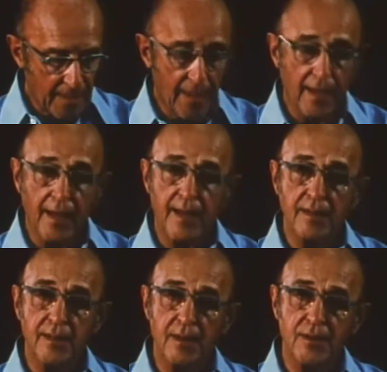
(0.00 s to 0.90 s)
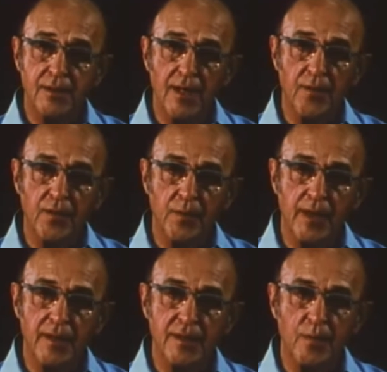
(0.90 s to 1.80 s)
I guess I'll start with
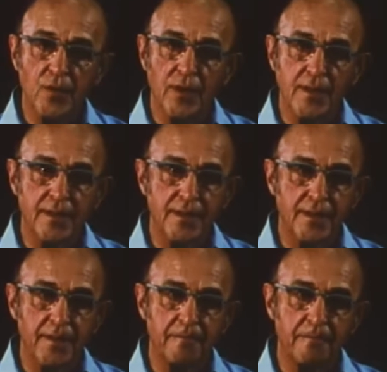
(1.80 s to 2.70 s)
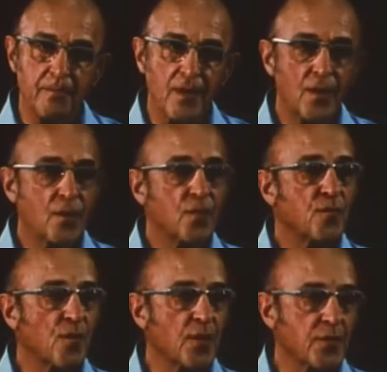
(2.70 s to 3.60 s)
my somewhat
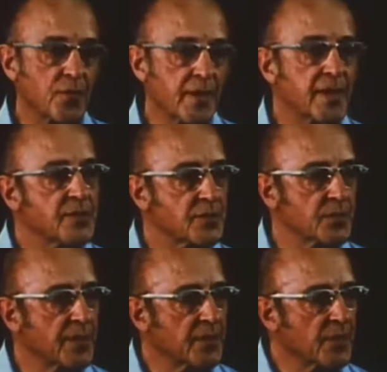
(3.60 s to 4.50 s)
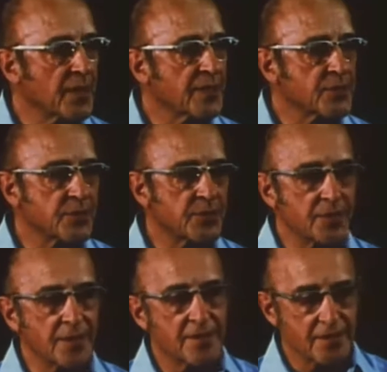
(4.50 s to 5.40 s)
faltering history in relation to
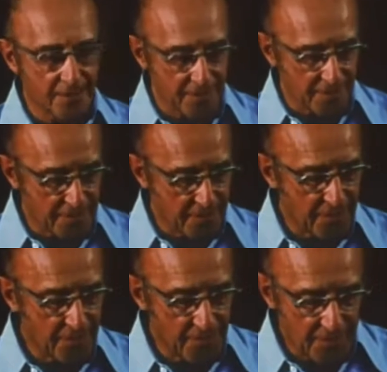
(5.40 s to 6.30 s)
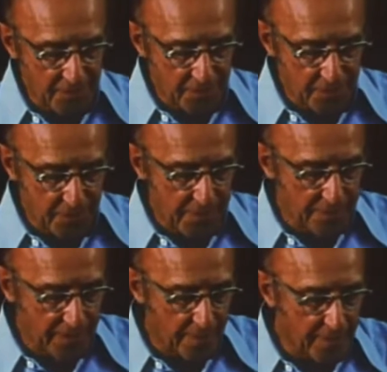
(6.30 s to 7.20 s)
this
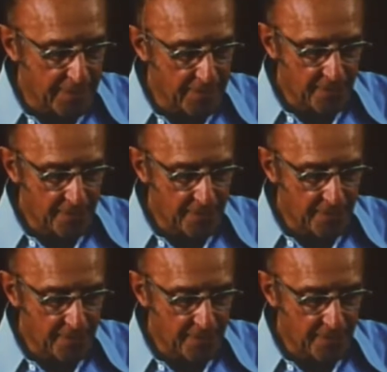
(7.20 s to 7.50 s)
topic.